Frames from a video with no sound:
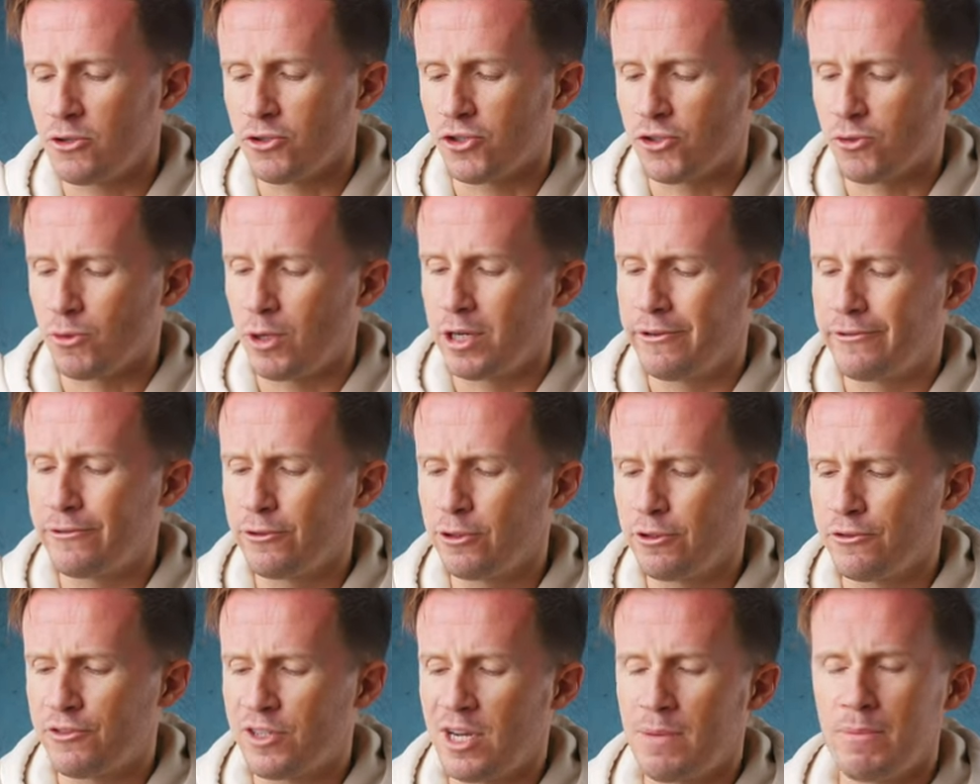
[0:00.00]
So on a
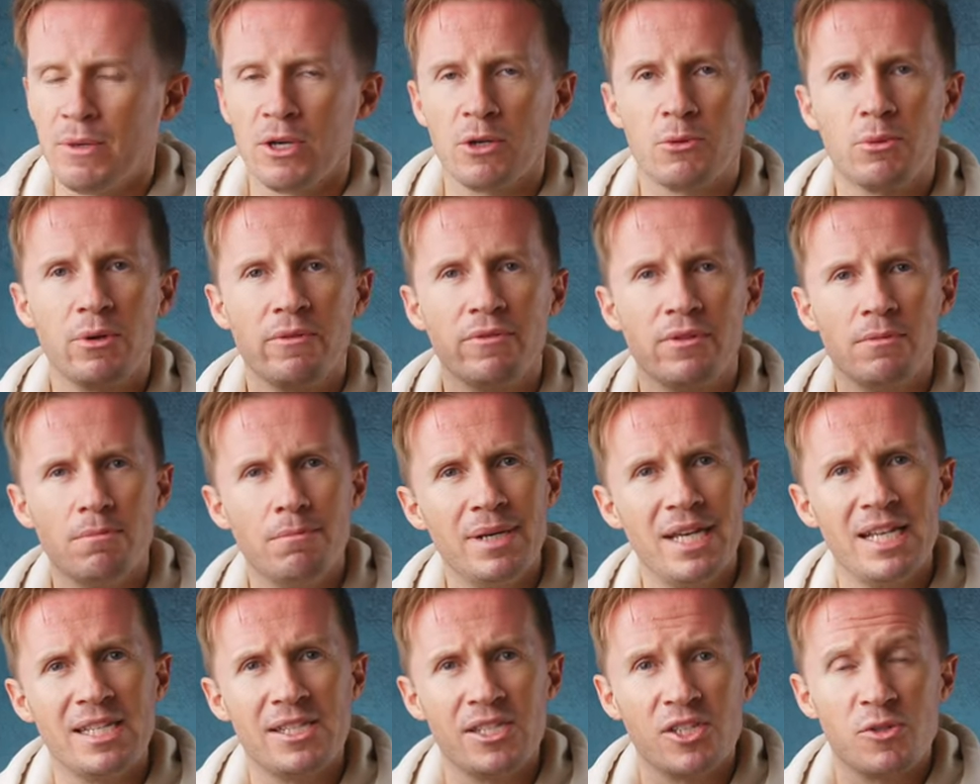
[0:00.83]
full frame equivalent
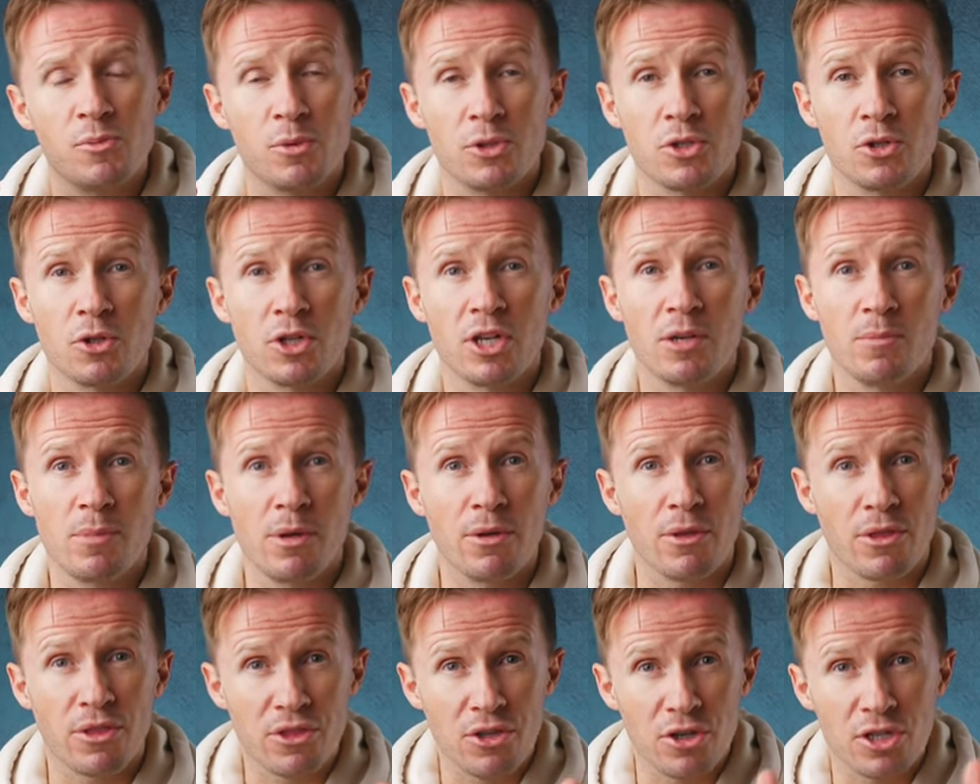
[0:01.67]
basis, we're talking
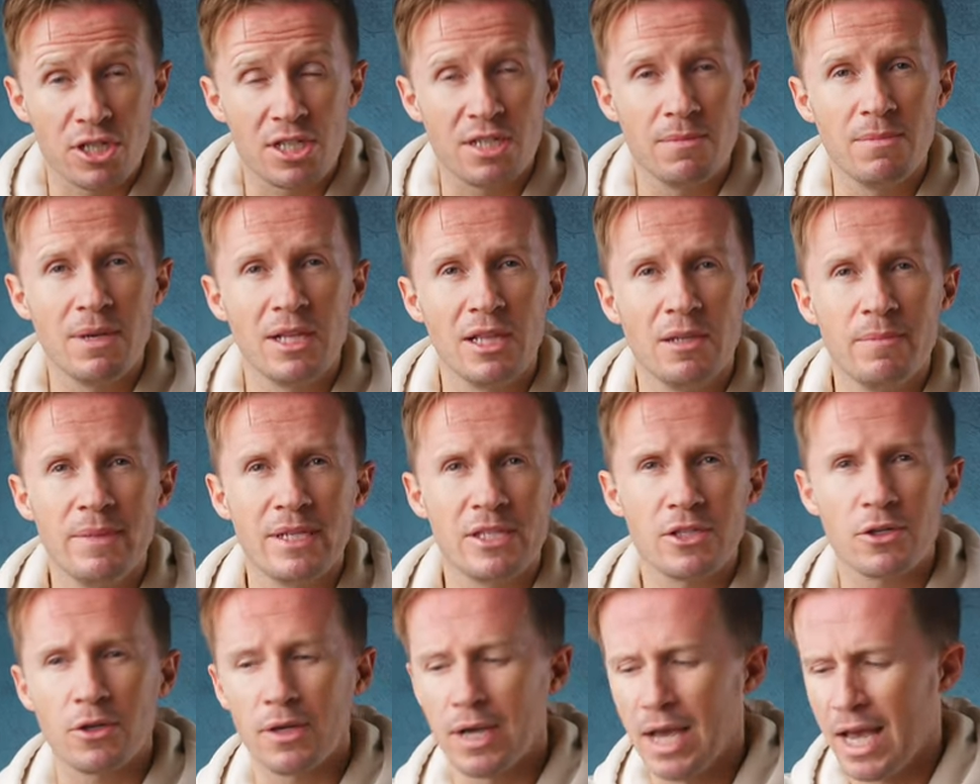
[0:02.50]
about
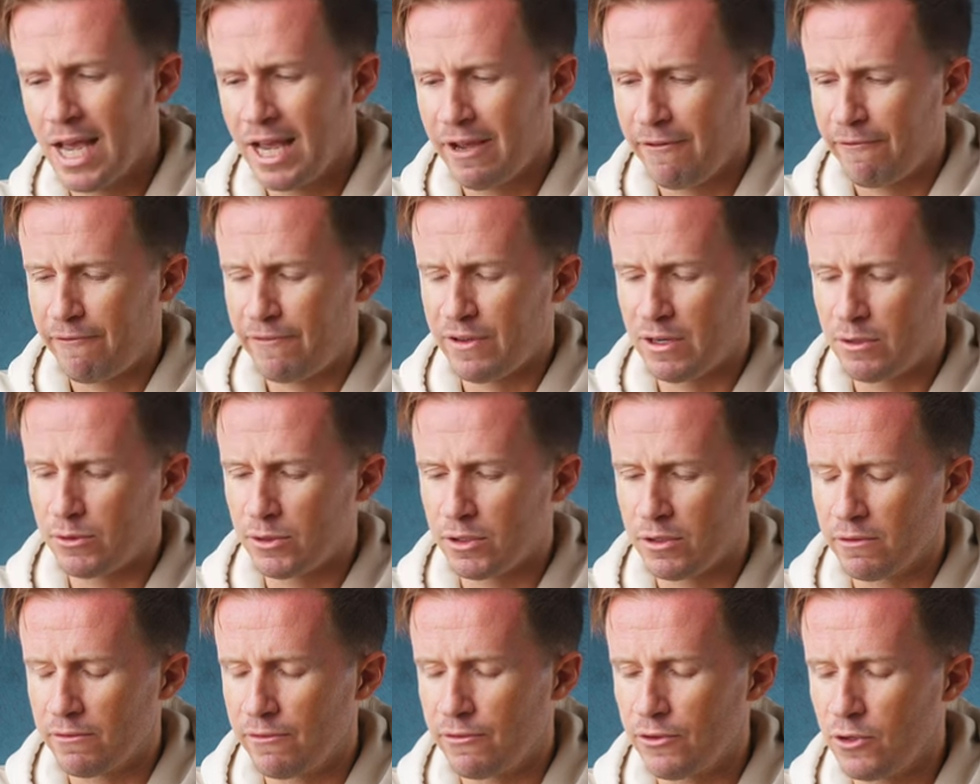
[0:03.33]
30mm field
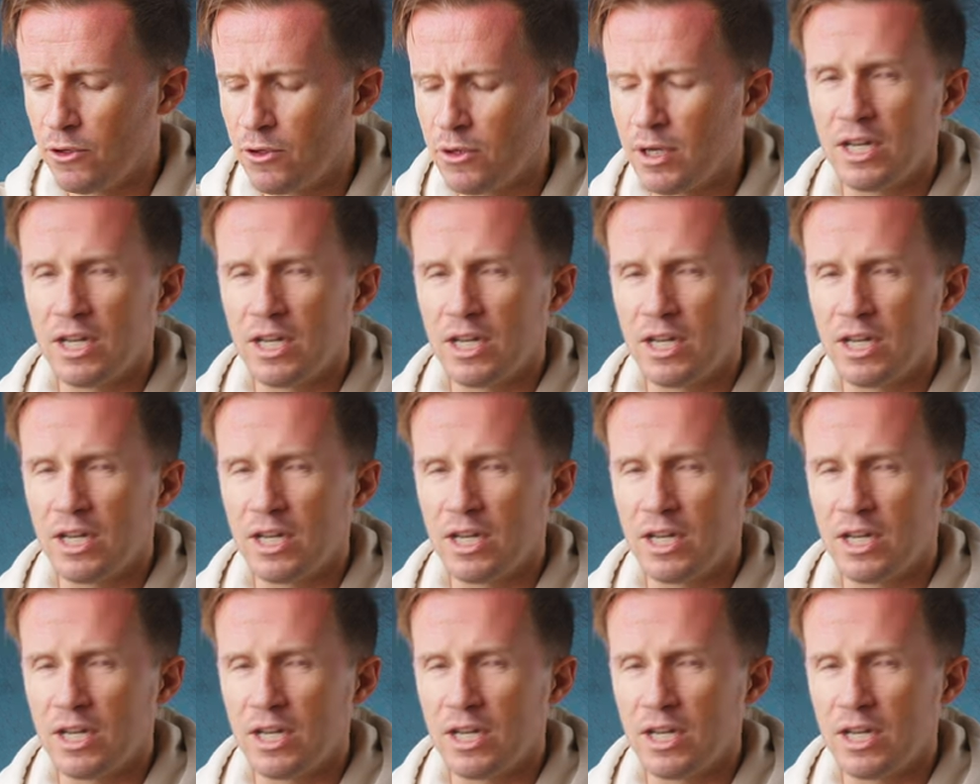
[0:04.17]
of view.